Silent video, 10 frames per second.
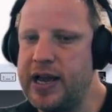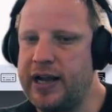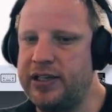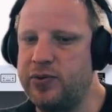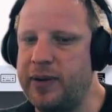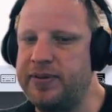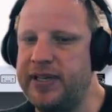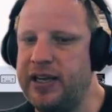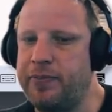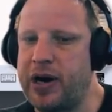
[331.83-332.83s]
And so what I'm
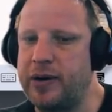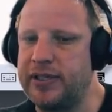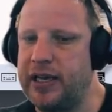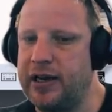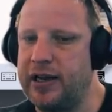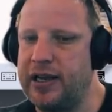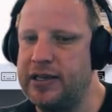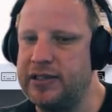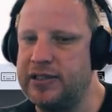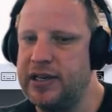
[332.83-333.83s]
seeing in the browser here
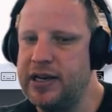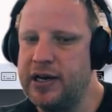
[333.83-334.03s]
is